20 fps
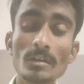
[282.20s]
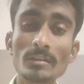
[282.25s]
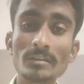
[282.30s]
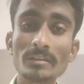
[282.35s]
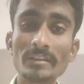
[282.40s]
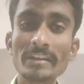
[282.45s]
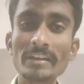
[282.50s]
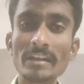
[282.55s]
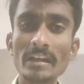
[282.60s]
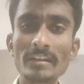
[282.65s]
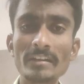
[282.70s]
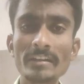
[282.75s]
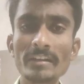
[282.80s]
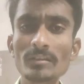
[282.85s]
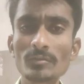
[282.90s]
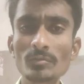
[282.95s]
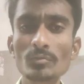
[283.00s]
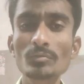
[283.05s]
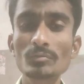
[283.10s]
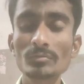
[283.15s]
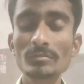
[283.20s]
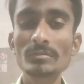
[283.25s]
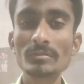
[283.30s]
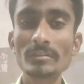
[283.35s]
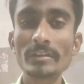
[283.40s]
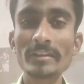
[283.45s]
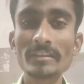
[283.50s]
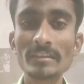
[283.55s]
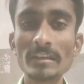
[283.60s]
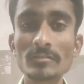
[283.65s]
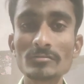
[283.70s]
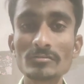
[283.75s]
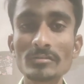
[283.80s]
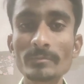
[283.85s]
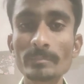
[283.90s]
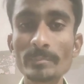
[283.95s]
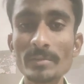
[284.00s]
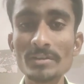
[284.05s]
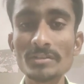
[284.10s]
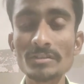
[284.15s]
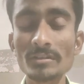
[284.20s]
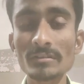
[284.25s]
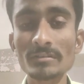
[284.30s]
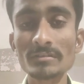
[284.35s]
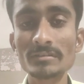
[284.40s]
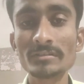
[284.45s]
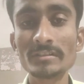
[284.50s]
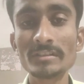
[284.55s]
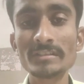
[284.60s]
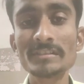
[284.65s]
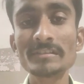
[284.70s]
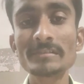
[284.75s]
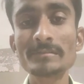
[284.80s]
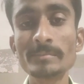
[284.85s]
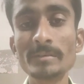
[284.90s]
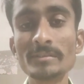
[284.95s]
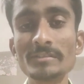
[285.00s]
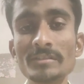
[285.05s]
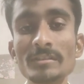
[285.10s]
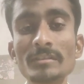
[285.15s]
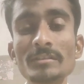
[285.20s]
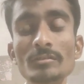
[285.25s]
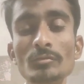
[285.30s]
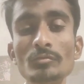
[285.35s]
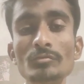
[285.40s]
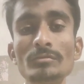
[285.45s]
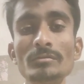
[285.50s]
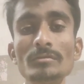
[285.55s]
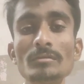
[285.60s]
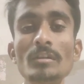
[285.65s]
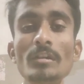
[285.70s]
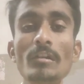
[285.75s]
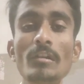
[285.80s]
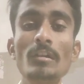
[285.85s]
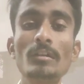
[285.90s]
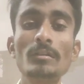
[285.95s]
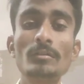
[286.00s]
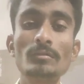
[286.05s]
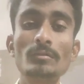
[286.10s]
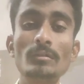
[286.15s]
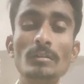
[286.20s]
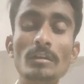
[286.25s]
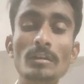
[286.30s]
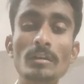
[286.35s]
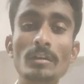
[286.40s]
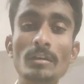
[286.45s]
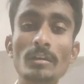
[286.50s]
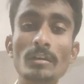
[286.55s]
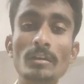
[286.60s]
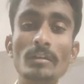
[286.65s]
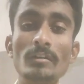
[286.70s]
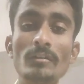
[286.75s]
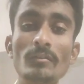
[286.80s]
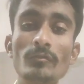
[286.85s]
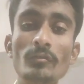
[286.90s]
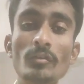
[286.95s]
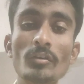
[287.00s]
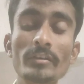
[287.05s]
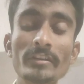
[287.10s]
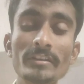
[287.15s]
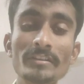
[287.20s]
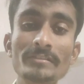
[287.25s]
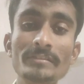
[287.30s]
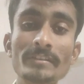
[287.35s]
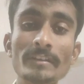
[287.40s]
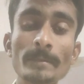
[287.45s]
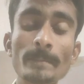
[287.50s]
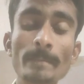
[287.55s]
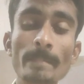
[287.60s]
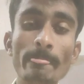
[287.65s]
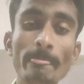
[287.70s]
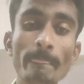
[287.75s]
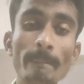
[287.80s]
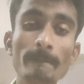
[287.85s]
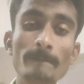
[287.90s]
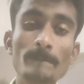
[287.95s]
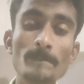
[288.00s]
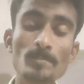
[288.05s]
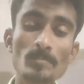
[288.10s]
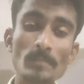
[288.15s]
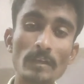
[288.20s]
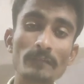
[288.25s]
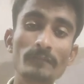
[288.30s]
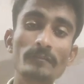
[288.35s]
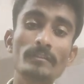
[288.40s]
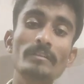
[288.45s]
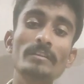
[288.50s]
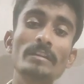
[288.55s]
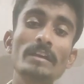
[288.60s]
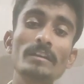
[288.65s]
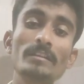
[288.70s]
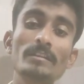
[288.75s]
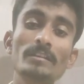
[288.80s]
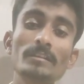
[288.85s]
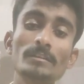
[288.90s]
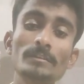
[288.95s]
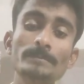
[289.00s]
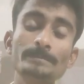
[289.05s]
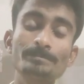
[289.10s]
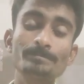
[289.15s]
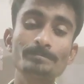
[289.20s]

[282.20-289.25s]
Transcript: 300 to 3000 patients. This is patient used for testing. After that, the